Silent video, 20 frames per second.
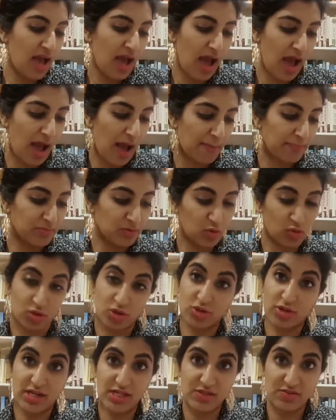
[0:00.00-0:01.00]
or
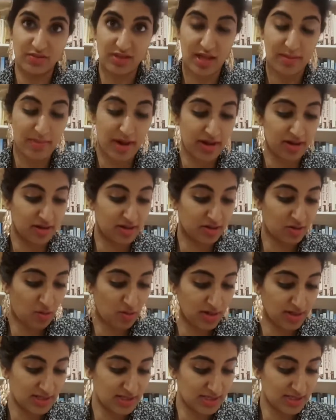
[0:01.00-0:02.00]
dress for that matter,
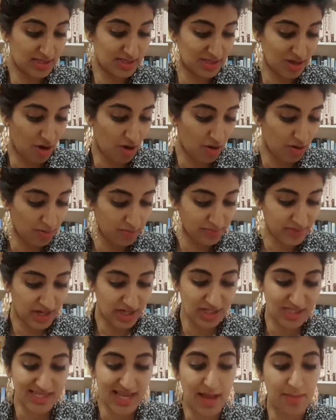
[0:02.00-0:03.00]
according to this haul. I
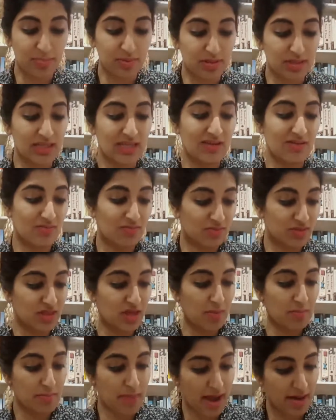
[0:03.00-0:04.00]
just can't believe
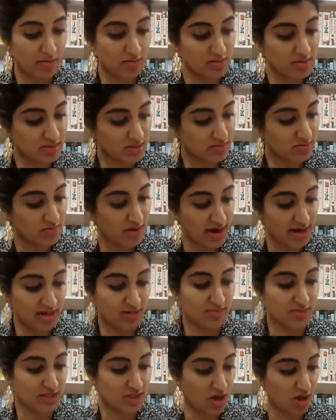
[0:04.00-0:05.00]
the amount of
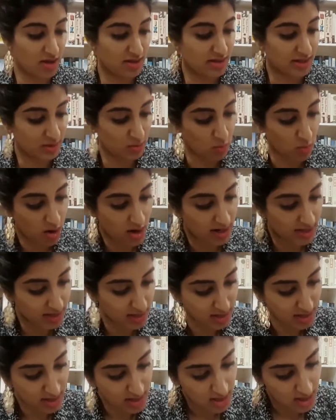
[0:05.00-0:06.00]
items I got, like
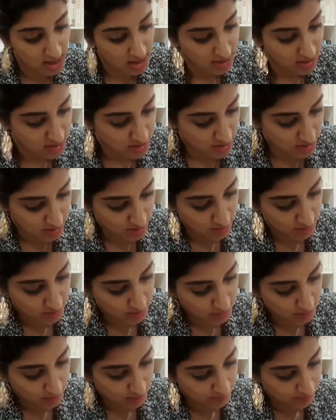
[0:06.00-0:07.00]
1,
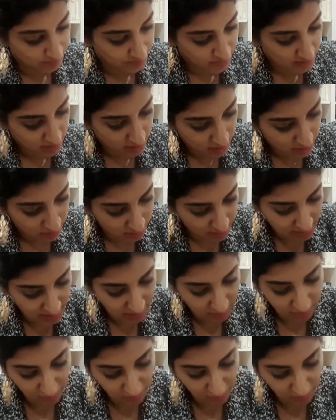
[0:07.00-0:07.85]
2, 3,